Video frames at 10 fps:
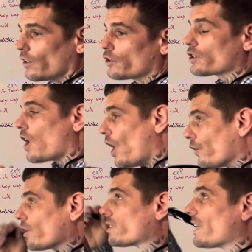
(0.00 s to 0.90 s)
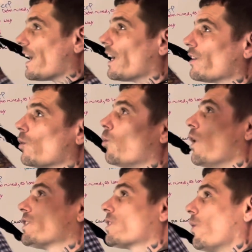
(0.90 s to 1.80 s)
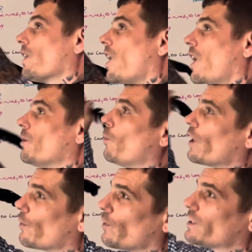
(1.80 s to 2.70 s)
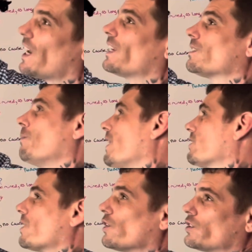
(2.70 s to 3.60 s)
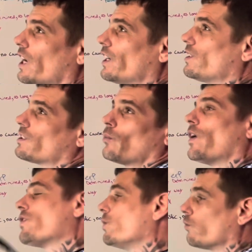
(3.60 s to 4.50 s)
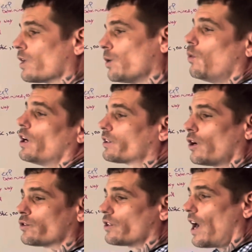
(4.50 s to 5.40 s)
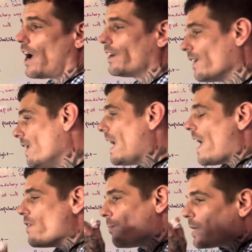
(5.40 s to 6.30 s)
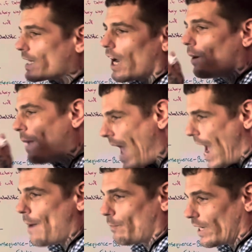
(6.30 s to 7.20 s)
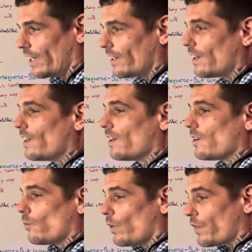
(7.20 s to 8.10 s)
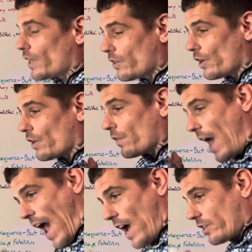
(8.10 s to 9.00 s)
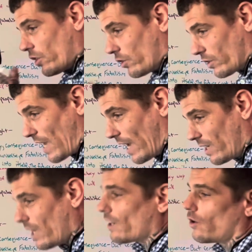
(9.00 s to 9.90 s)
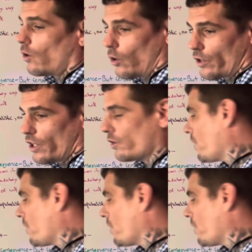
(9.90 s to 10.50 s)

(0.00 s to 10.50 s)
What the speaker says: Just understand what's going on, what it would take to make certain changes, and whether you really want those or not, and then become happy with either the action you're taking or that you're